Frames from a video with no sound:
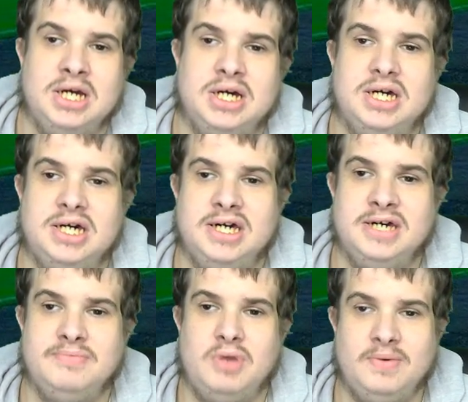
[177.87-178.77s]

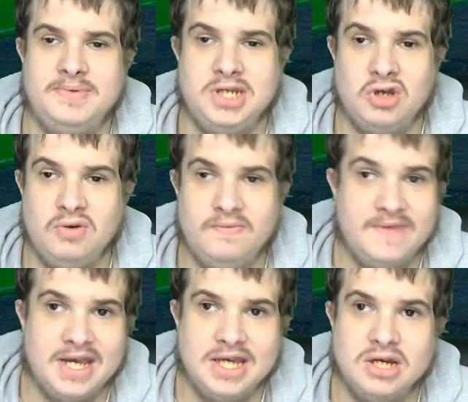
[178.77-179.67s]
Um, obviously, no
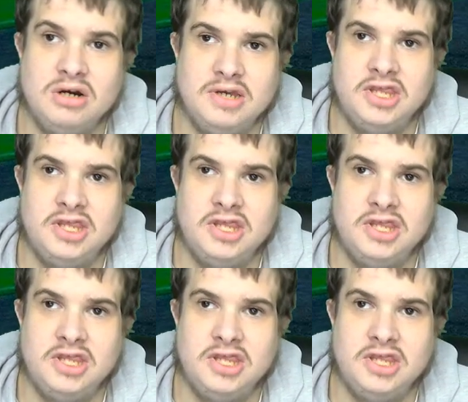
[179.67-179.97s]
VAR in